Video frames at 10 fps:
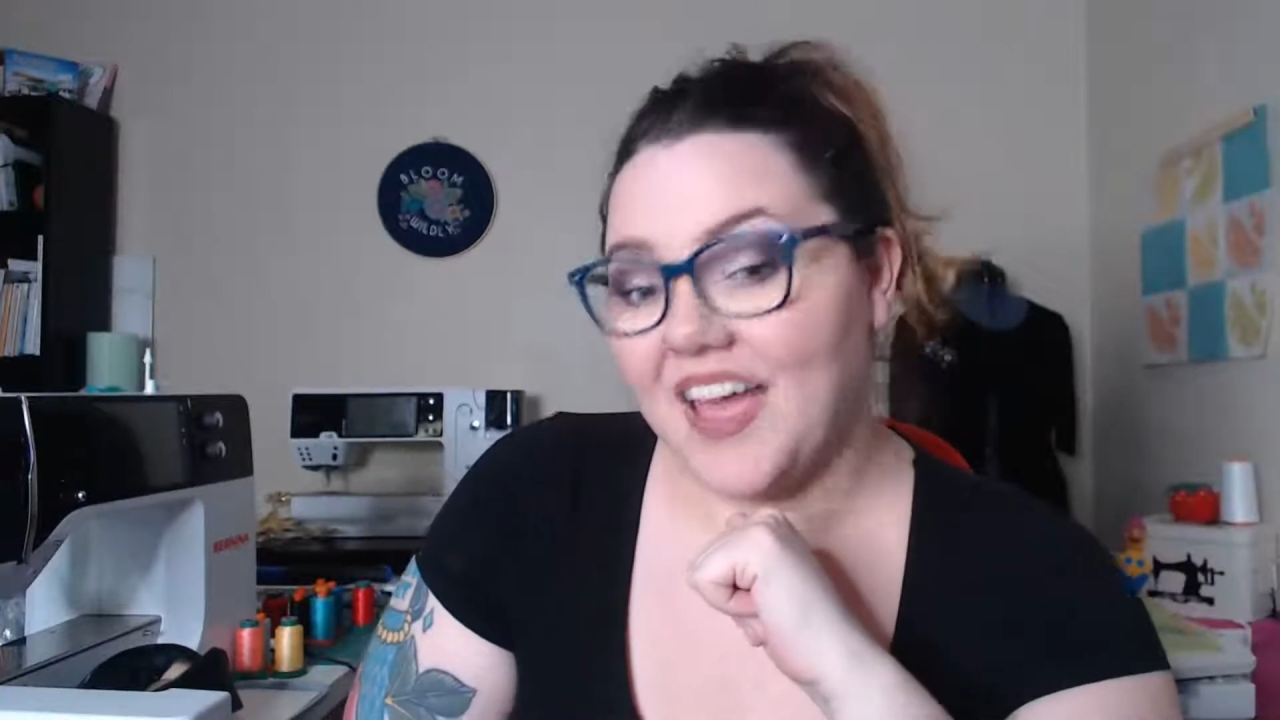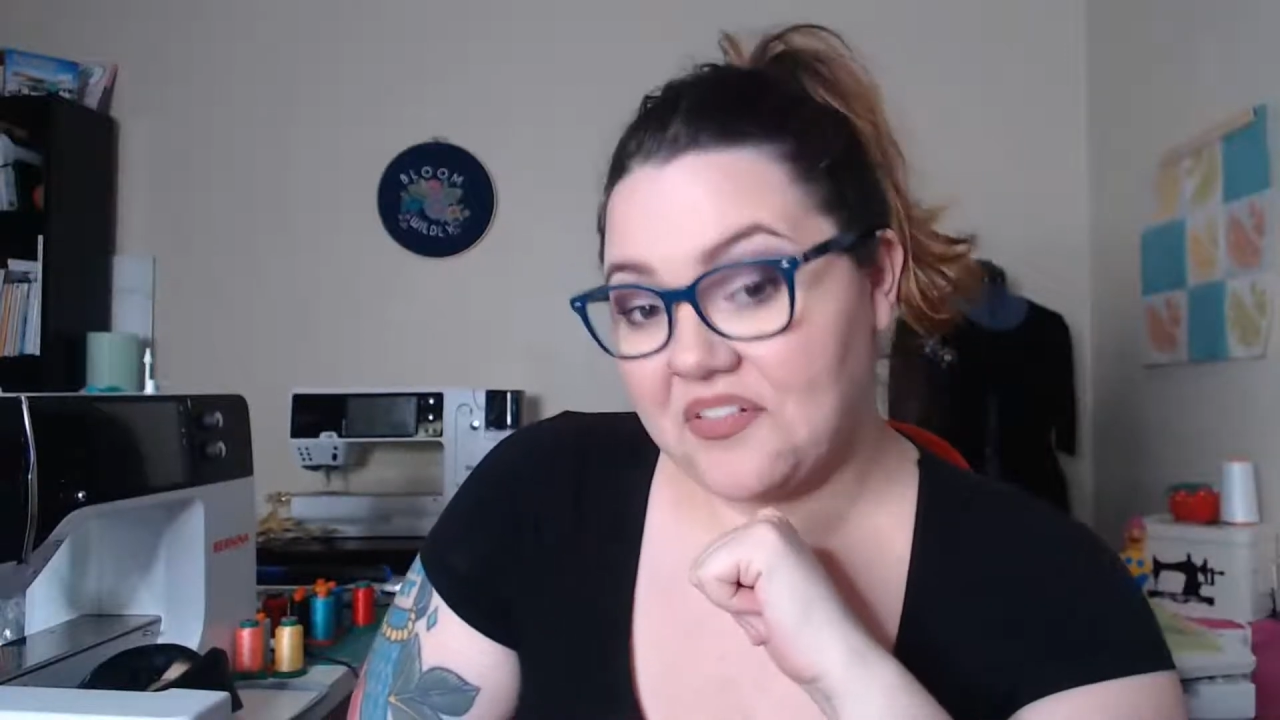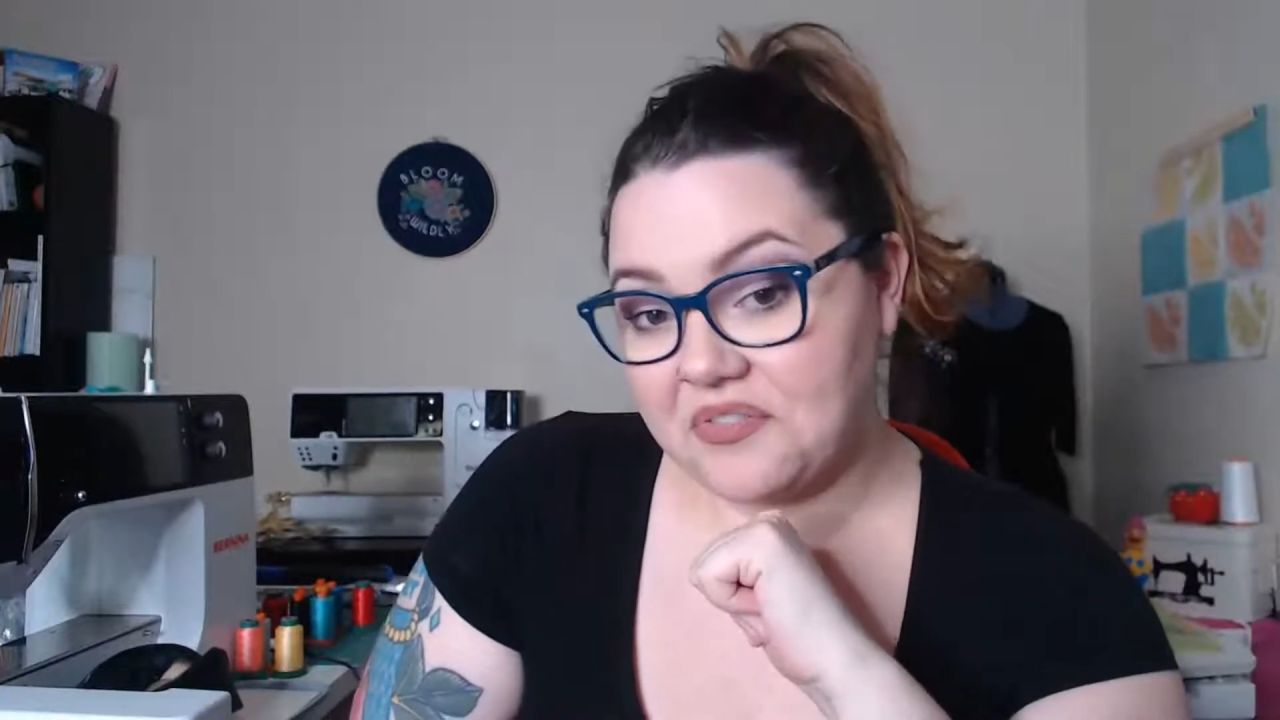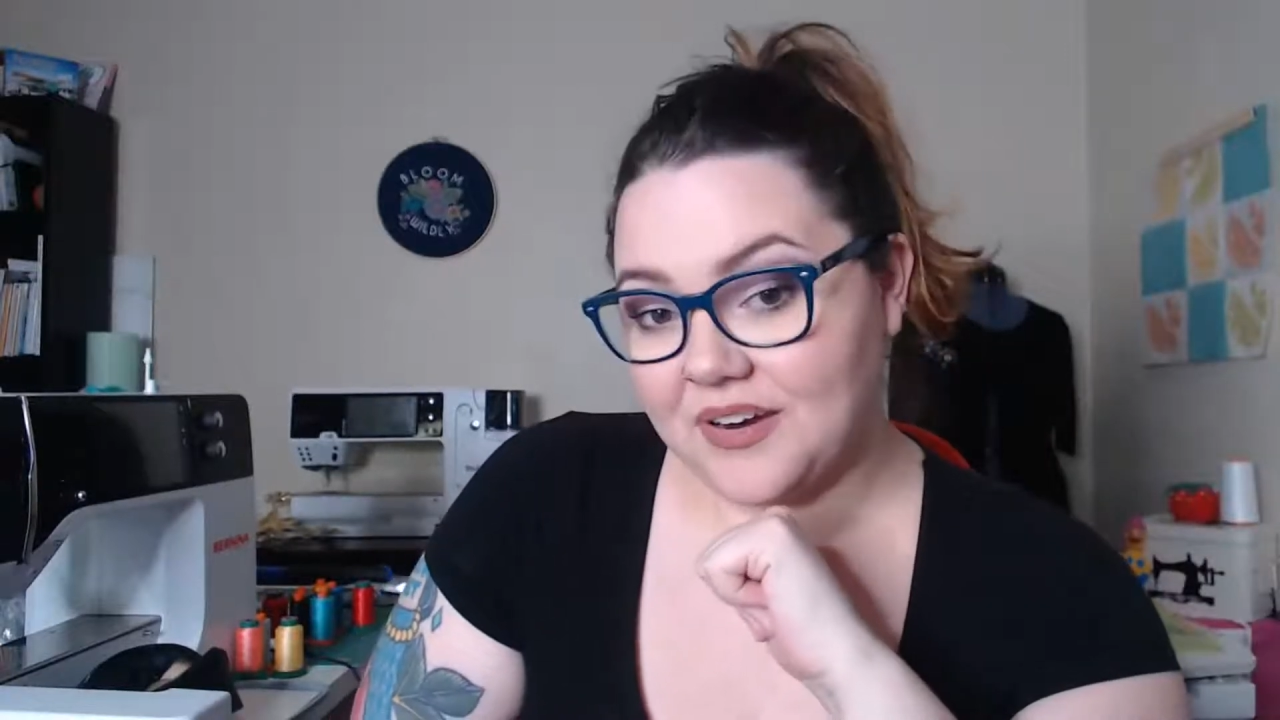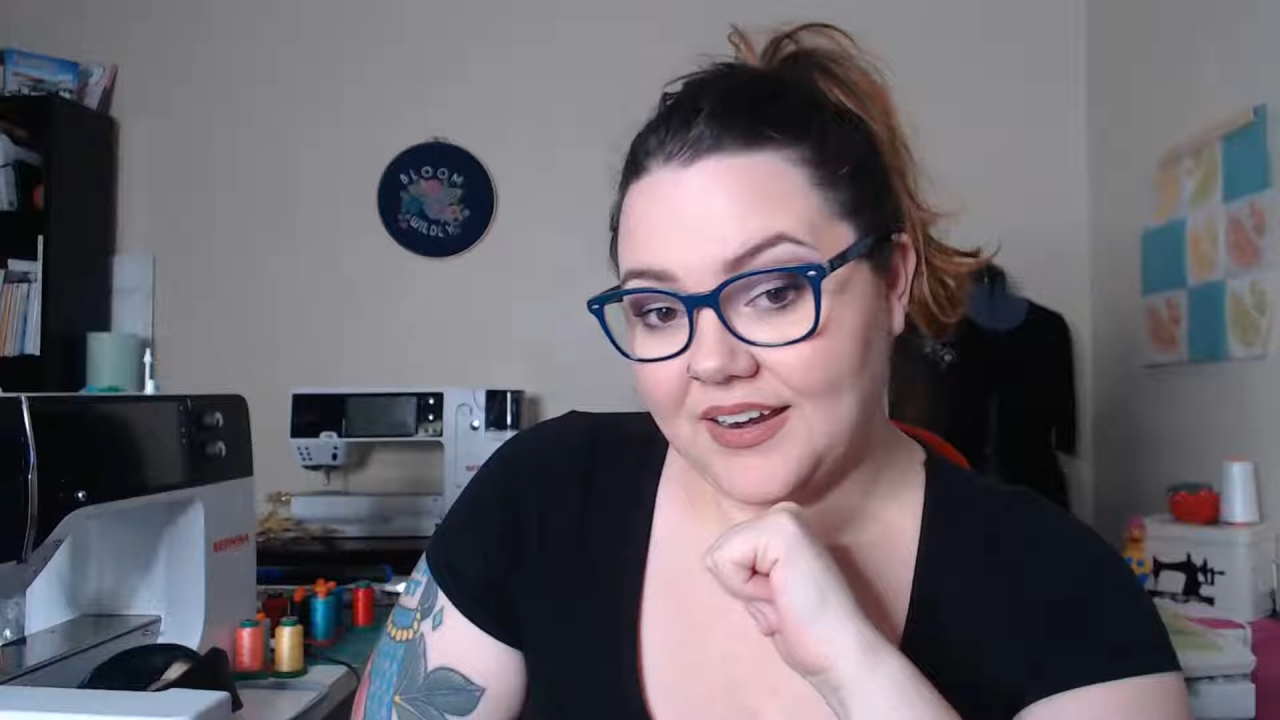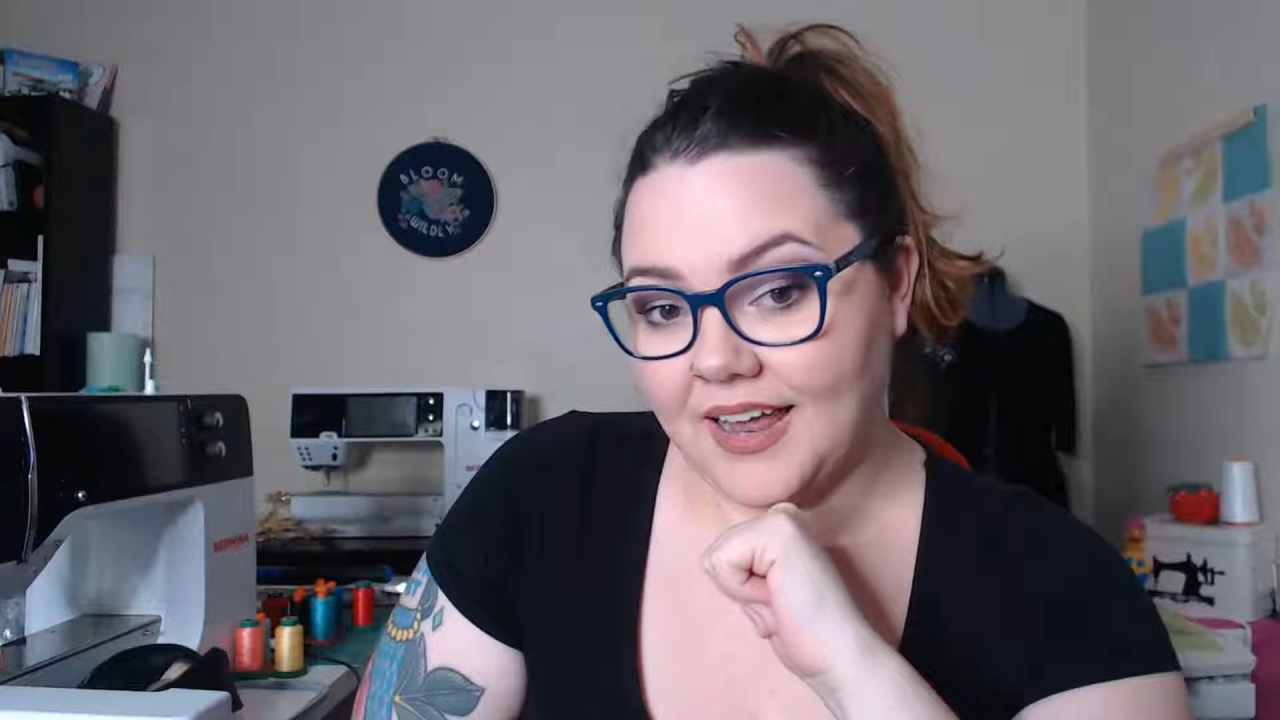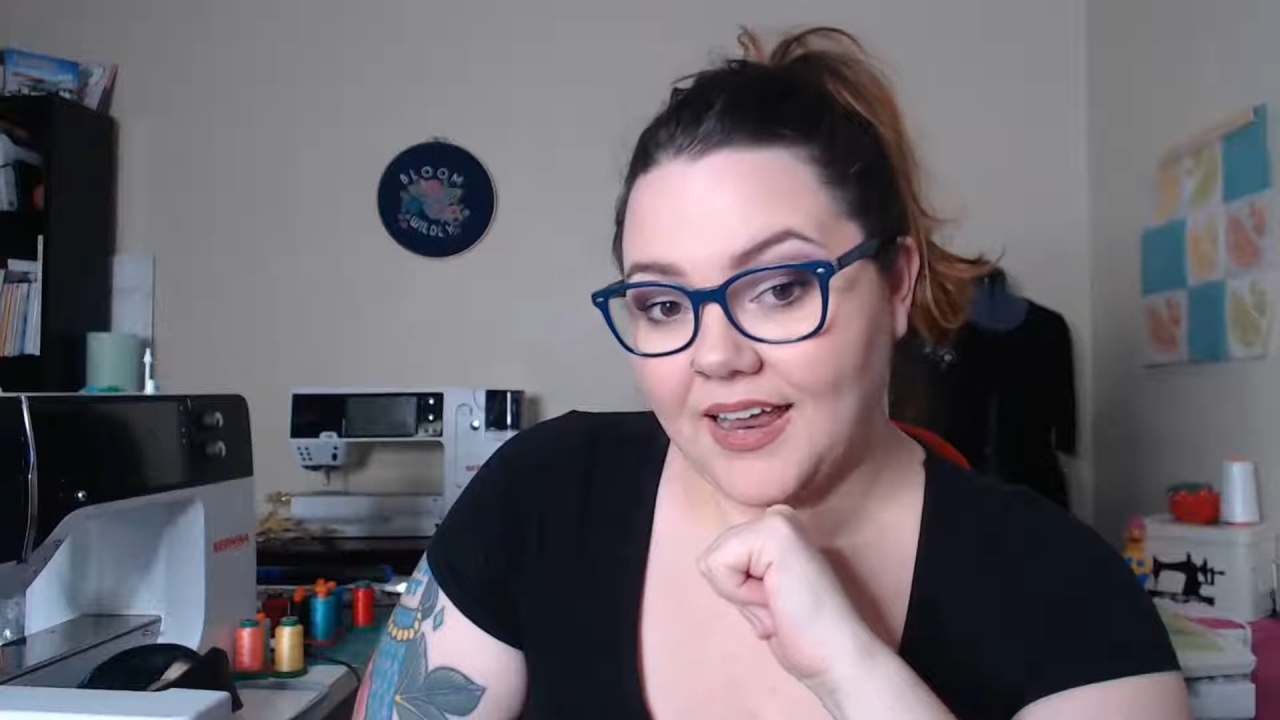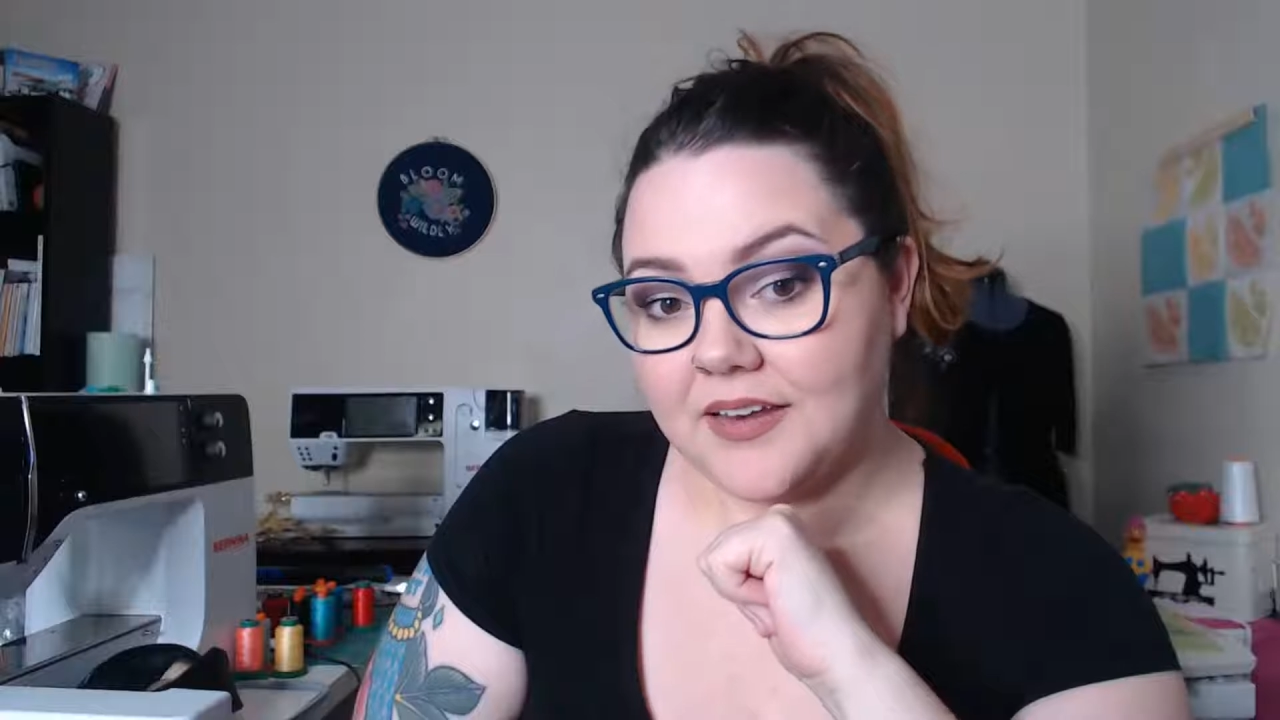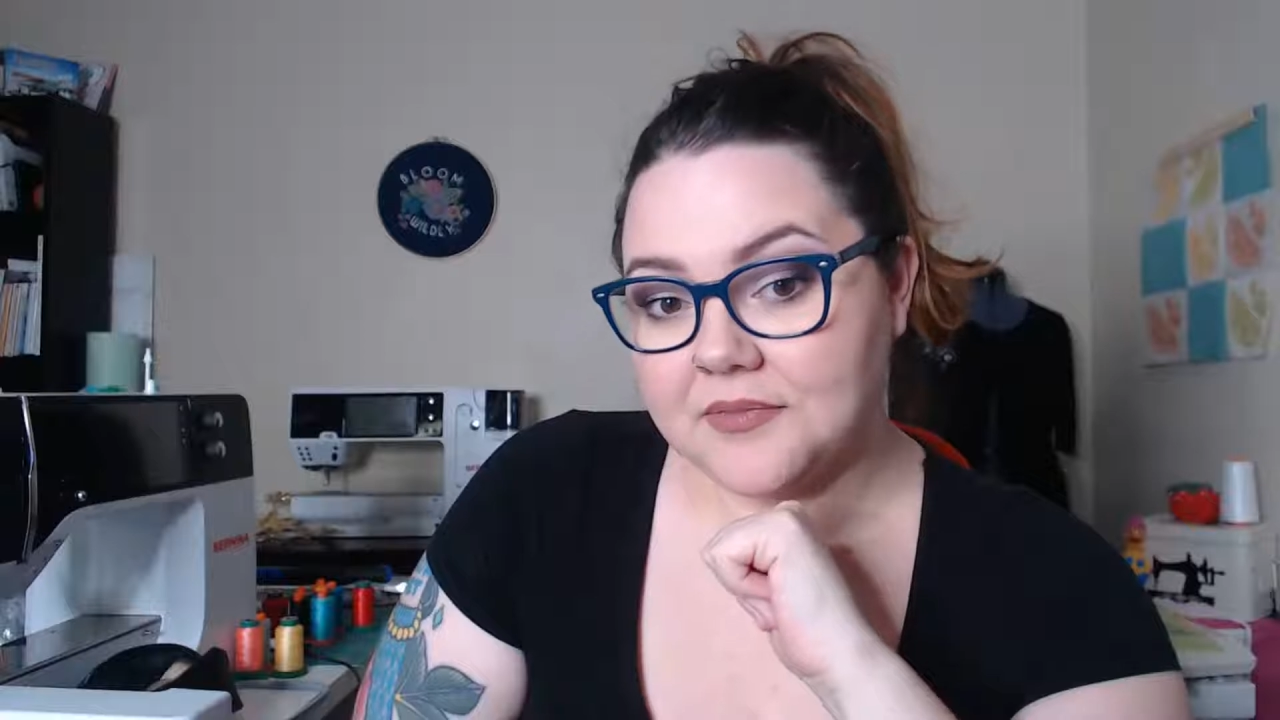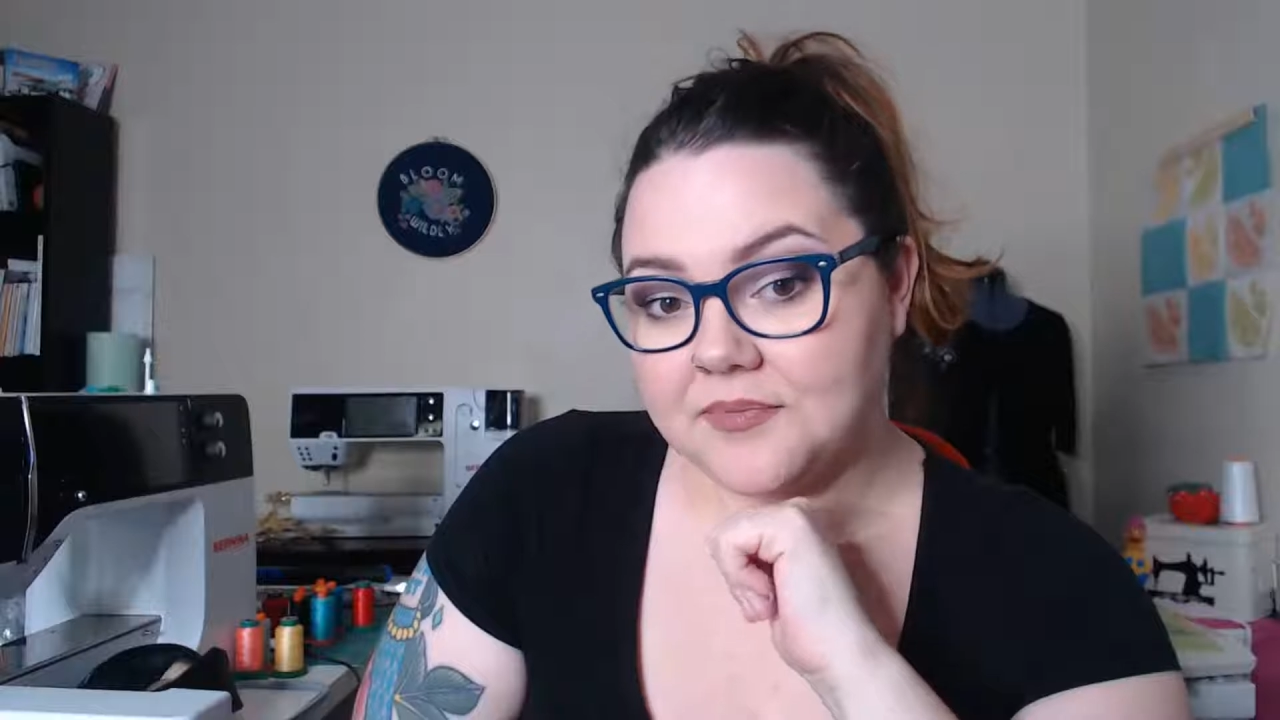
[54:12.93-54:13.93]
every
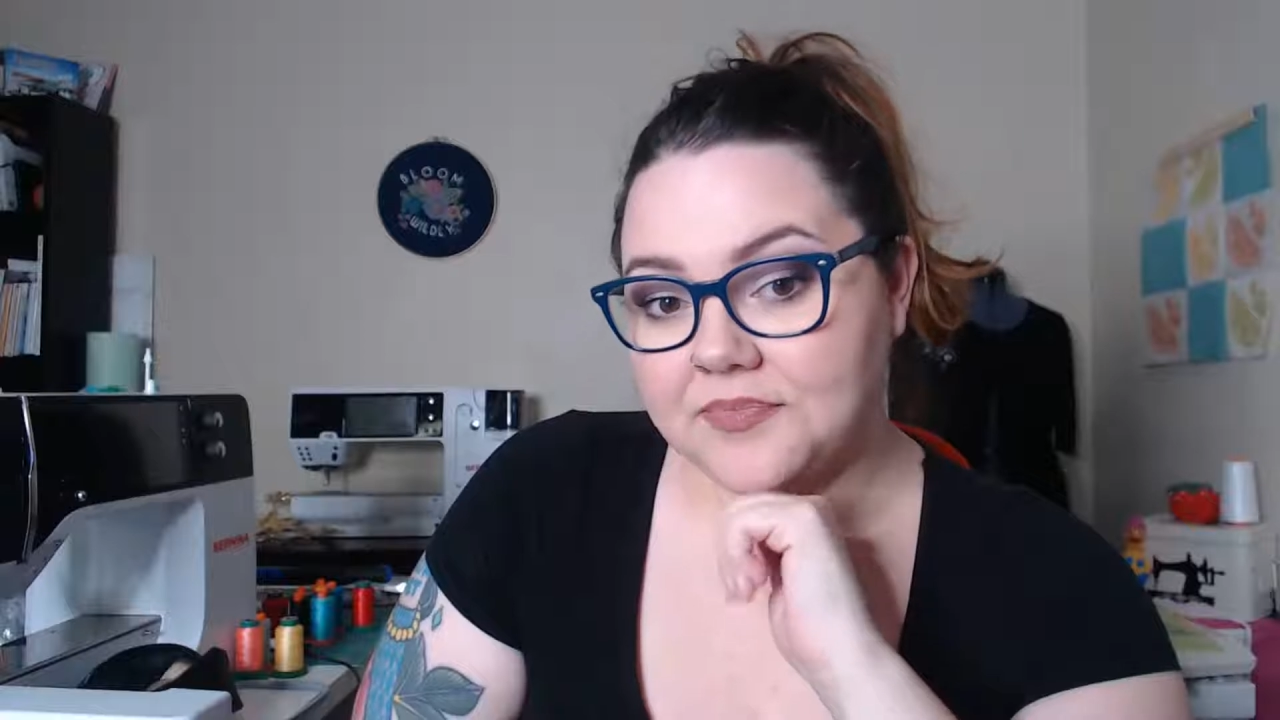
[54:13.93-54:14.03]
night